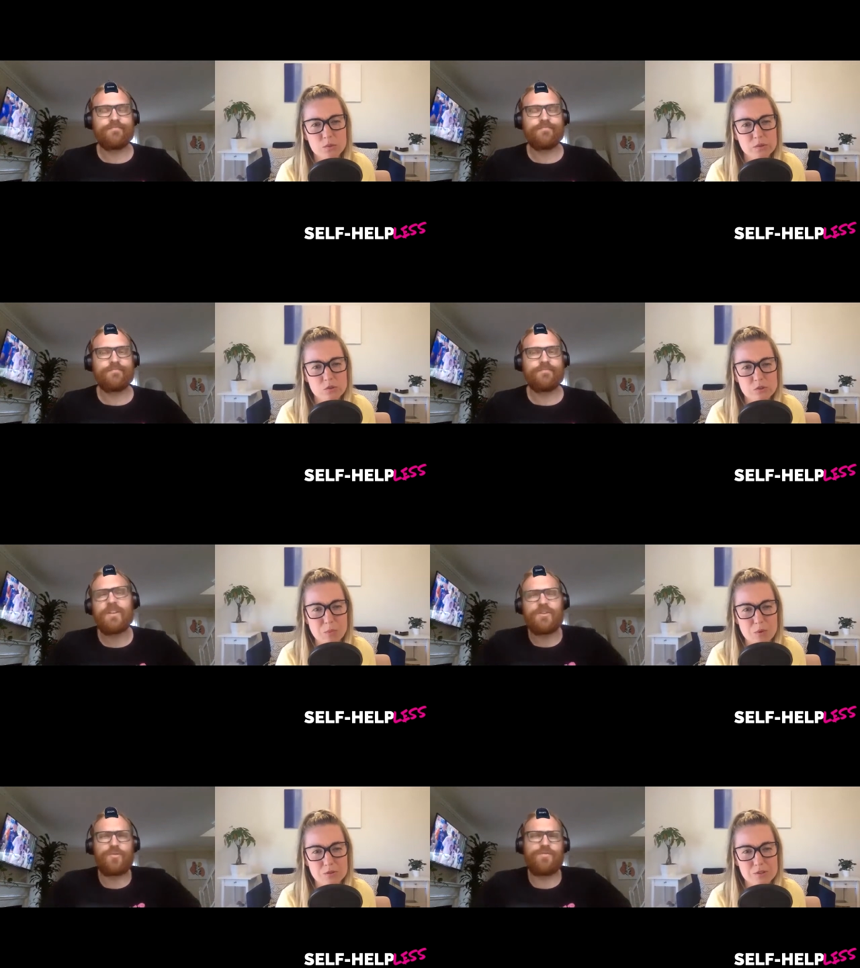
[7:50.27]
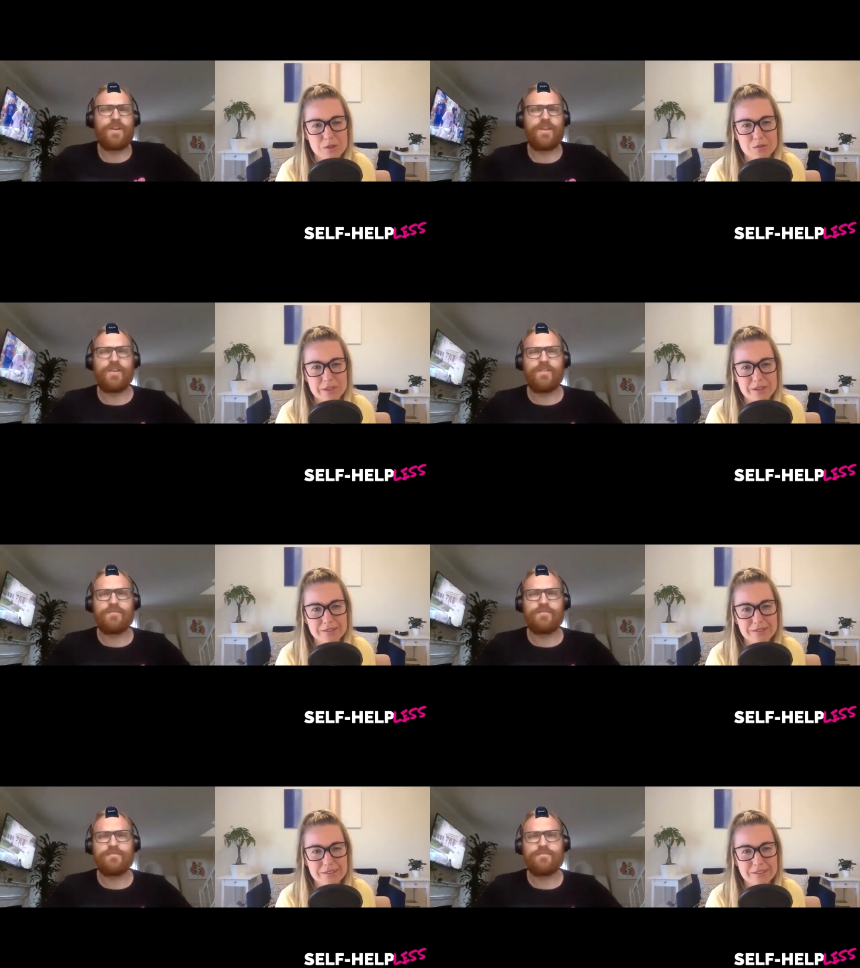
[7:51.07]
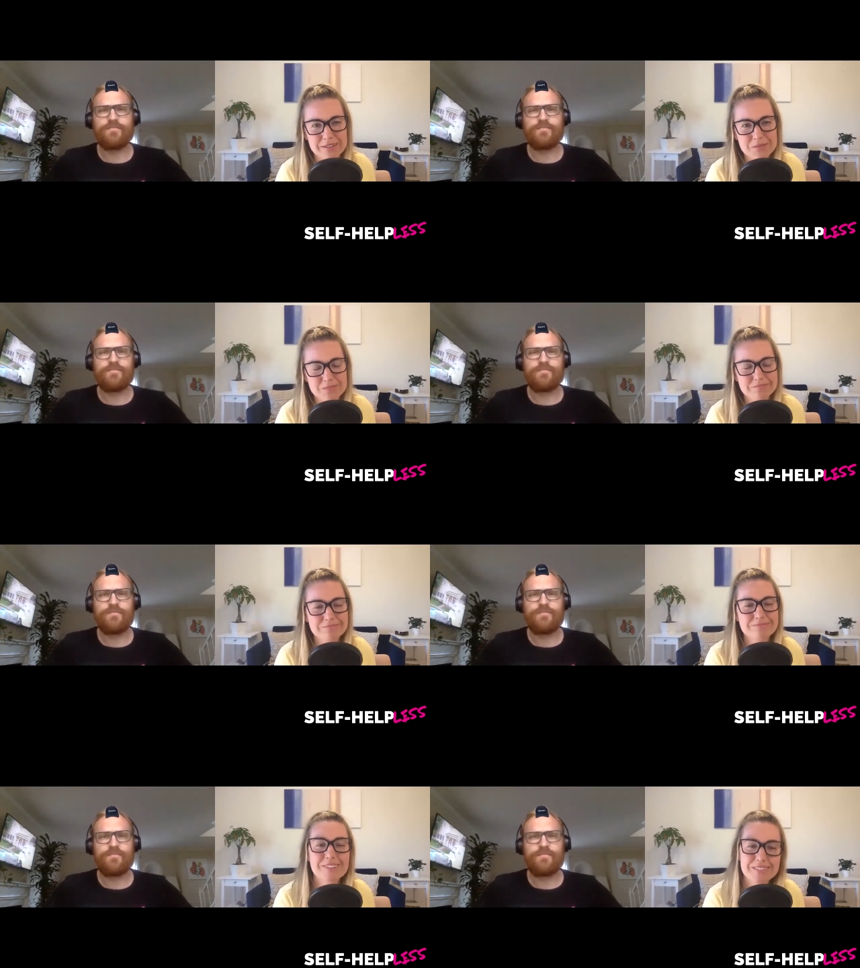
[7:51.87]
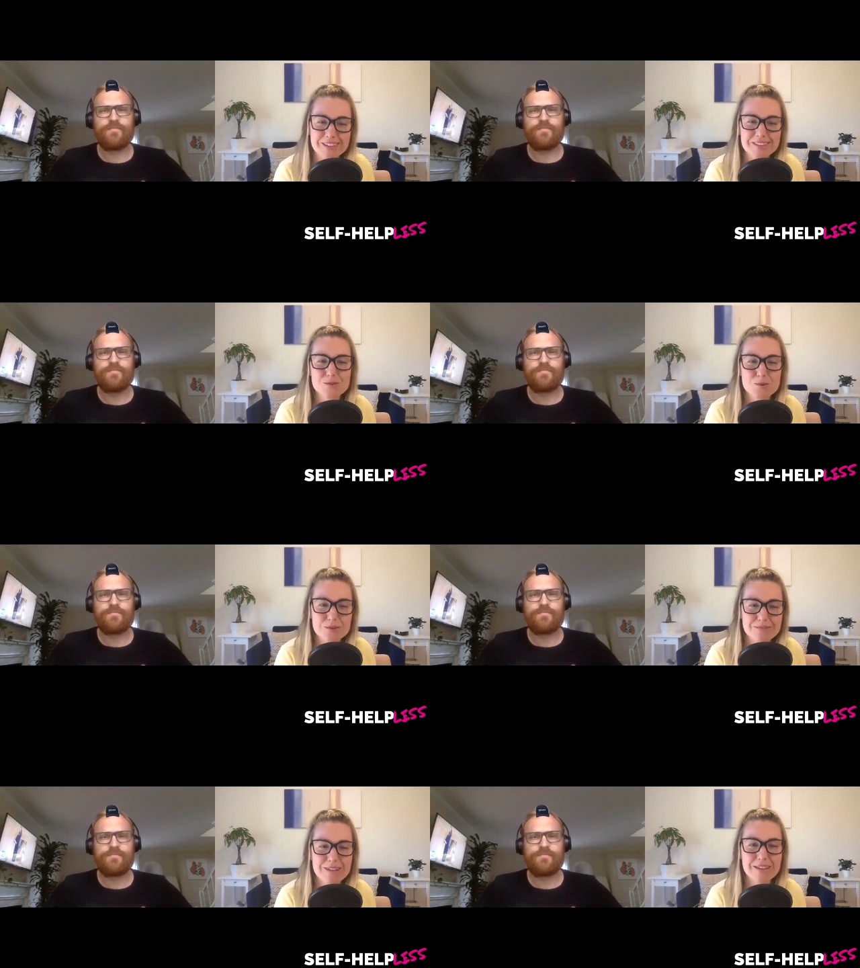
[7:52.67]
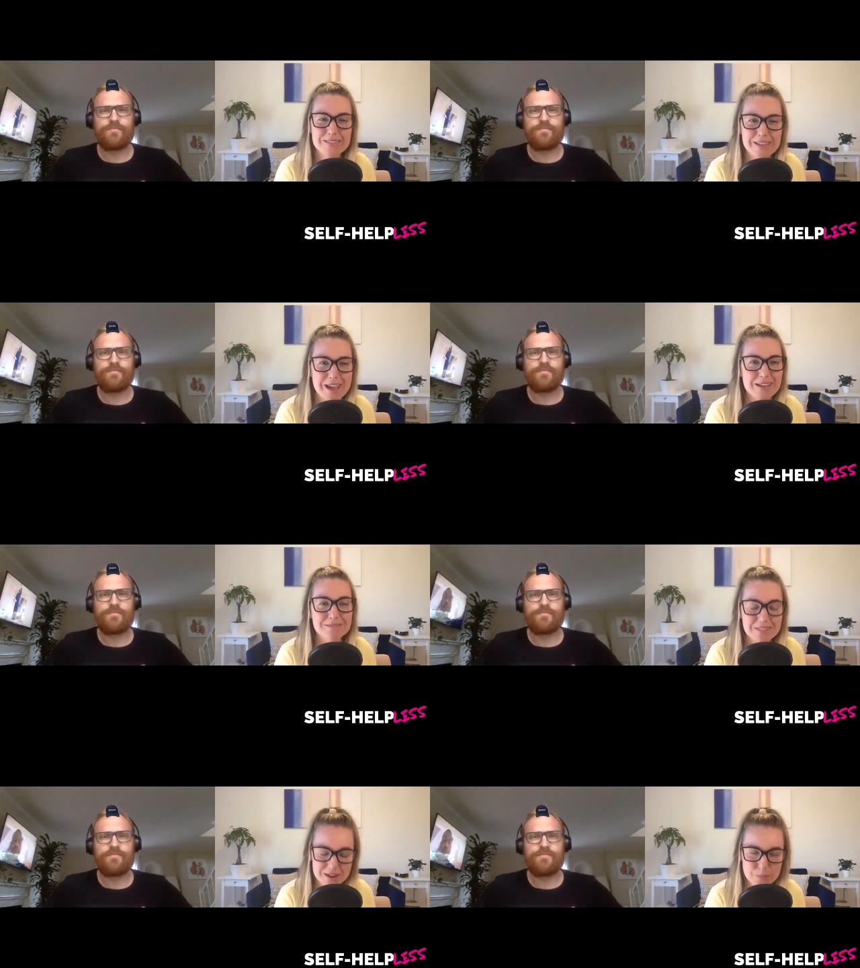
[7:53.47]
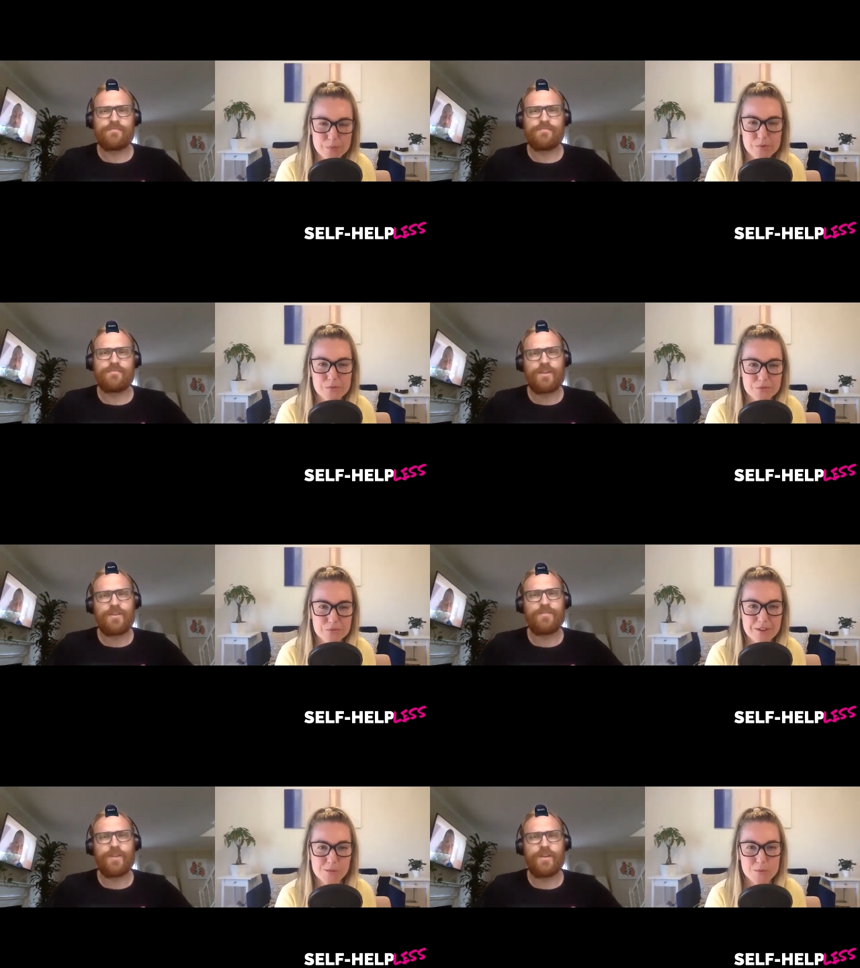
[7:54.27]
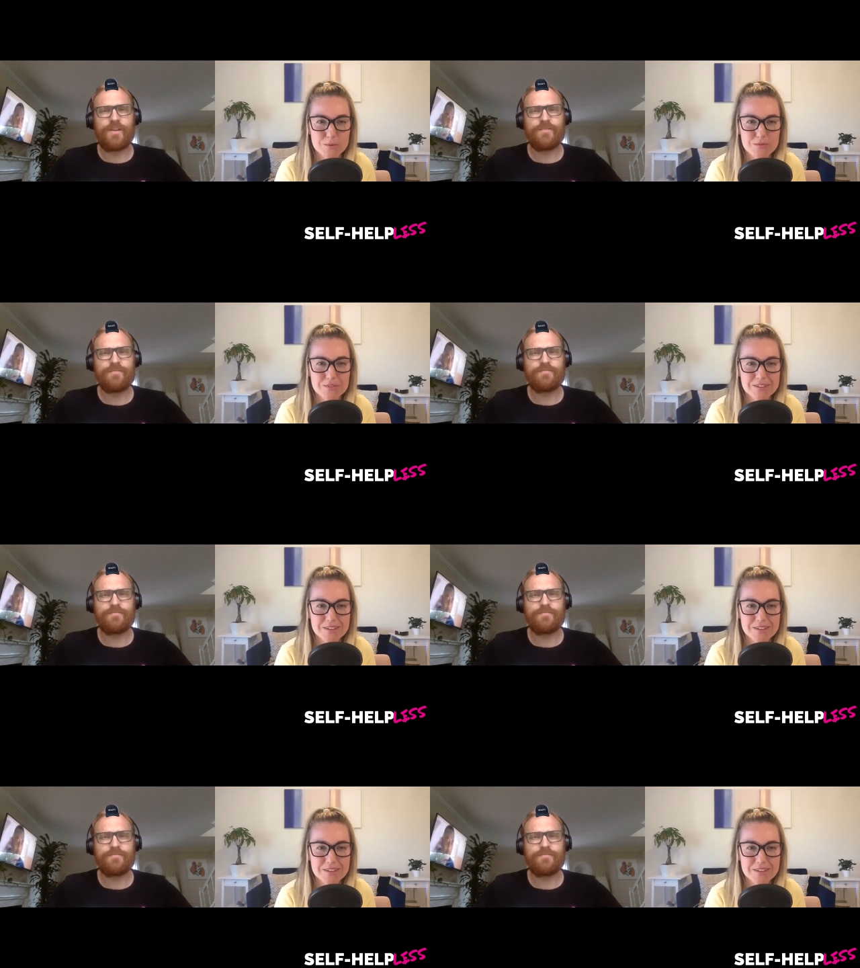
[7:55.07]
Speaker 1: real sports. And you were clothing. funny. That's cool. I like that. I approve. And you're I, funny.